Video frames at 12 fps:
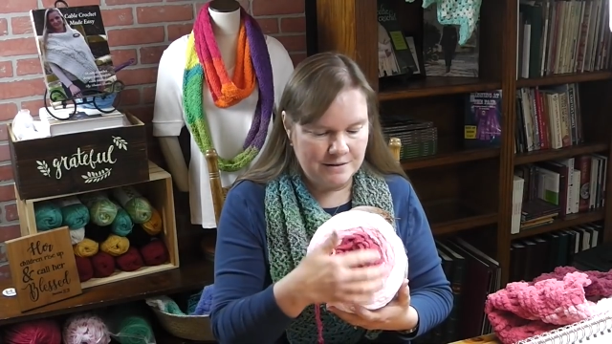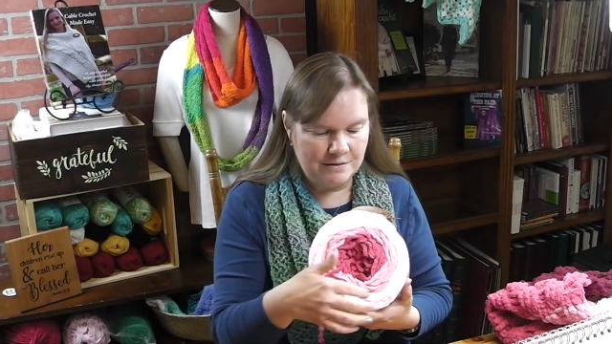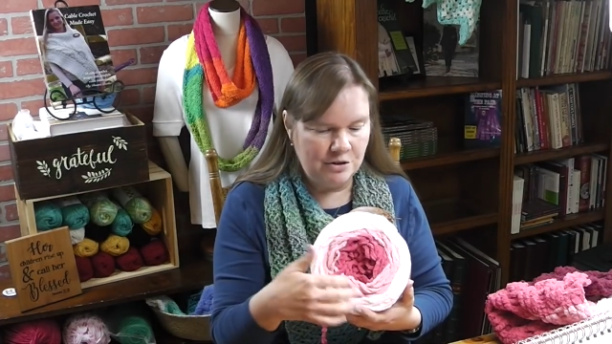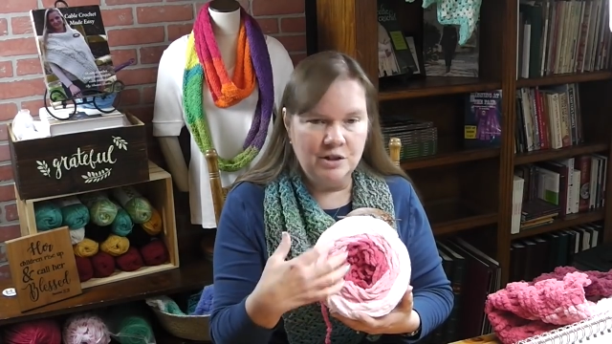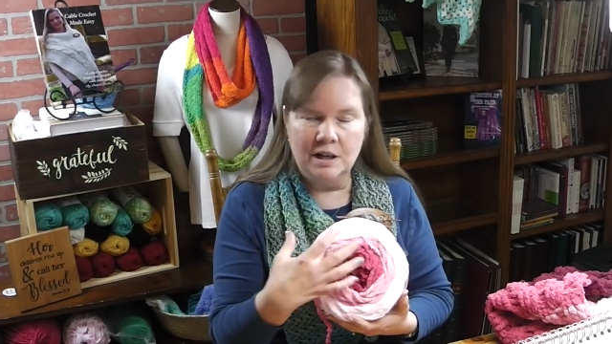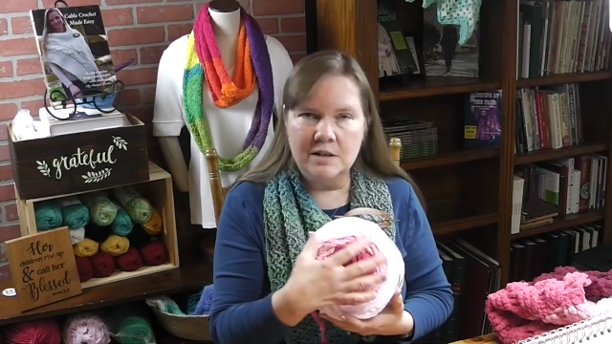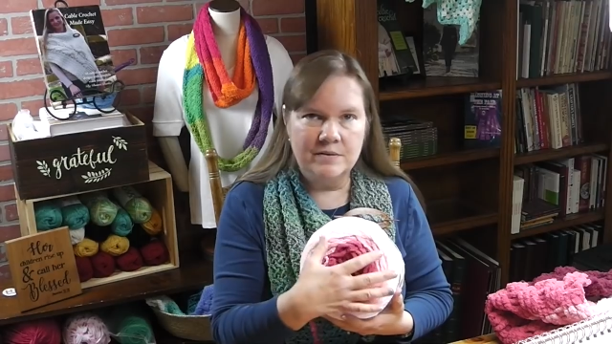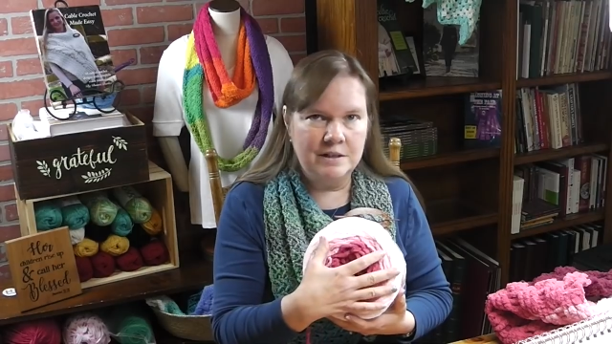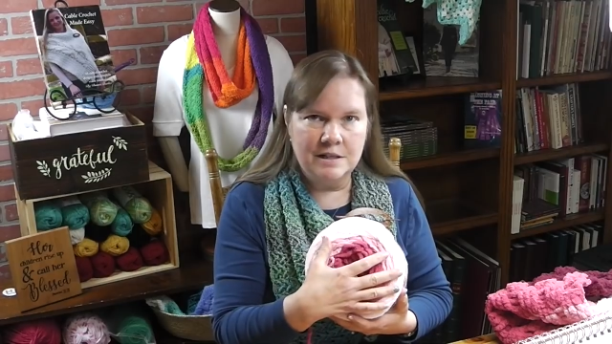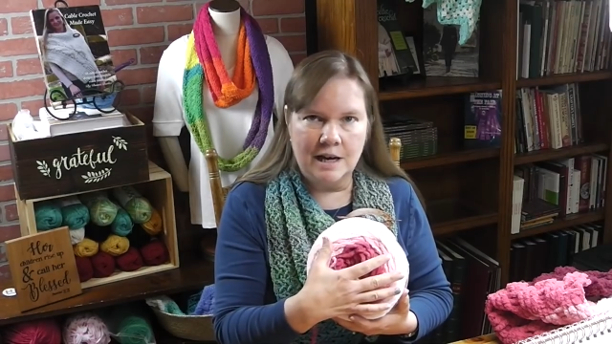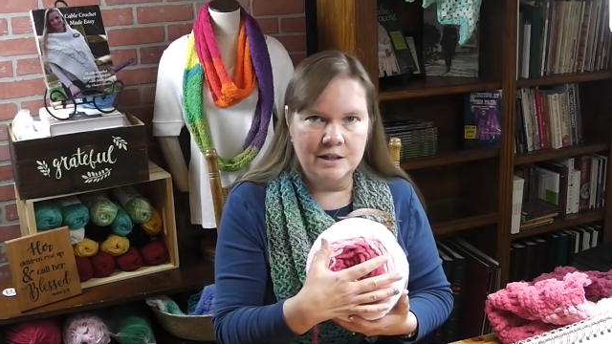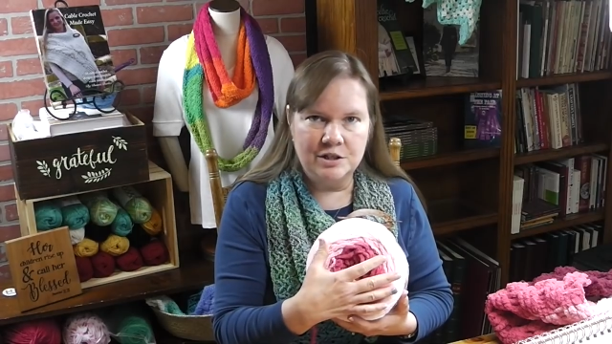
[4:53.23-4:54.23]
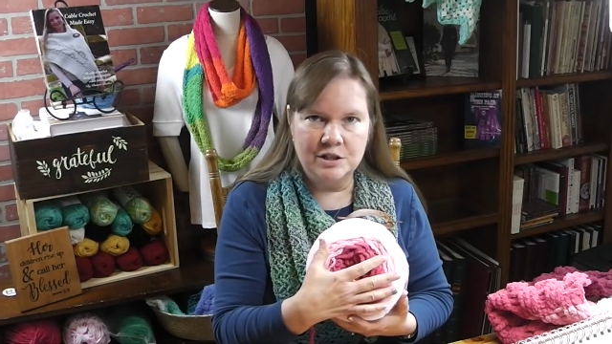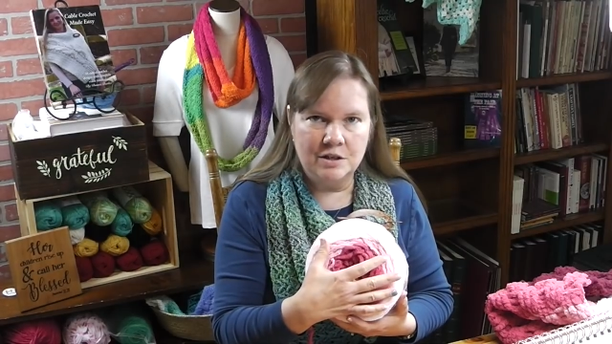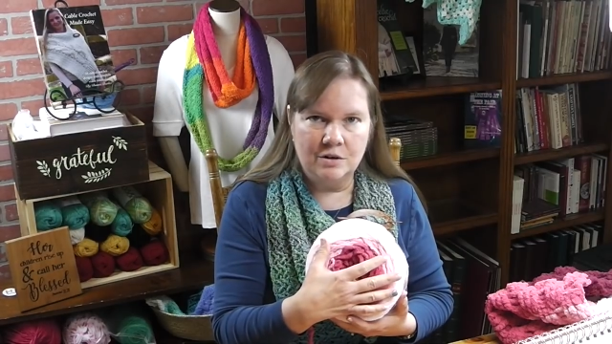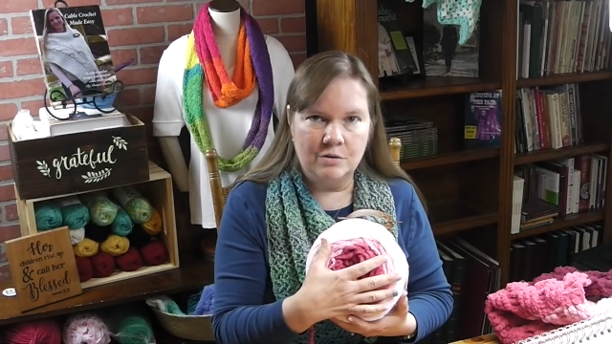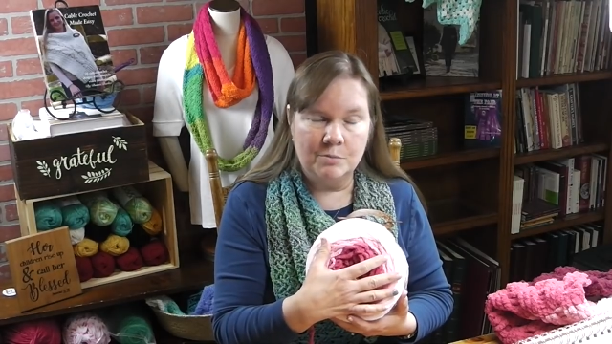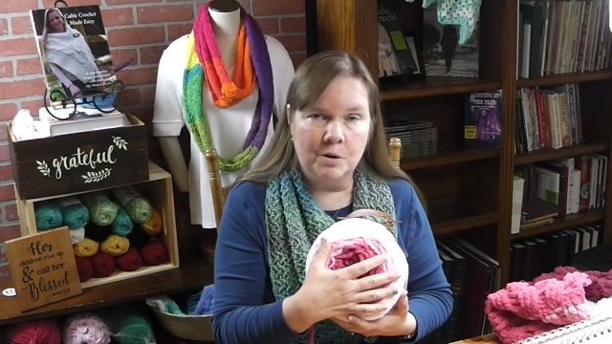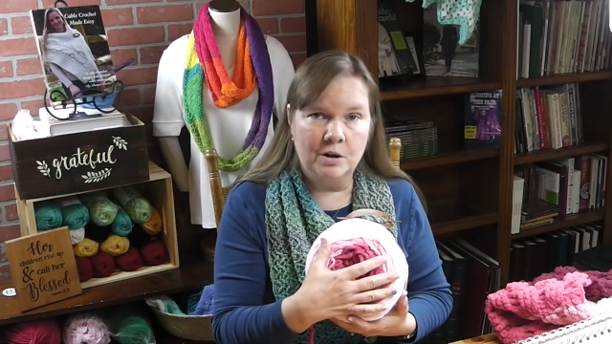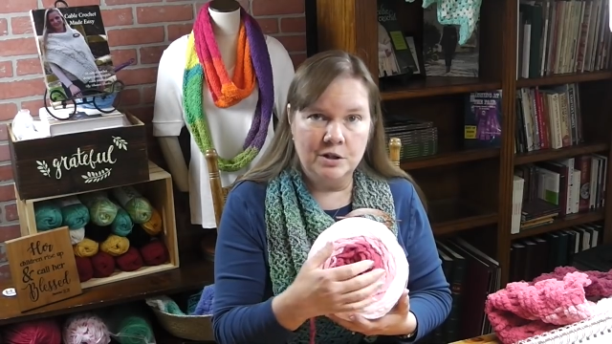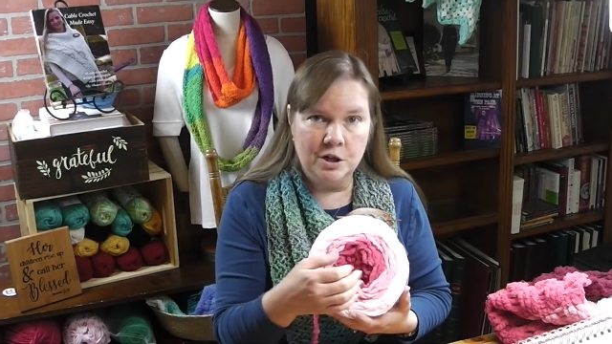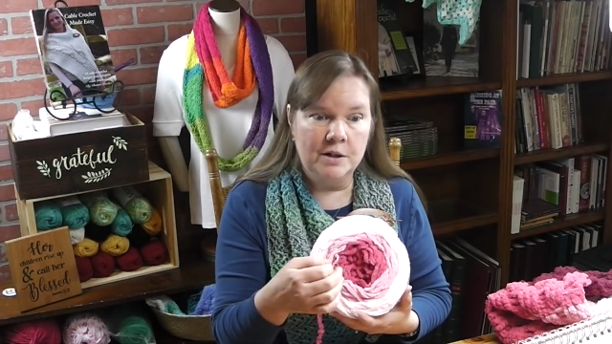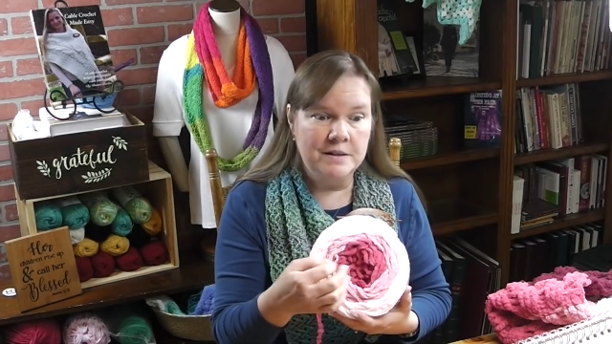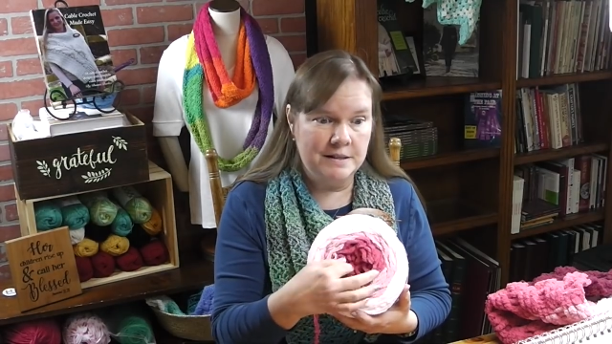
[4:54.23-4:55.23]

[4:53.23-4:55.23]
you're not even attaching another ball of yarn.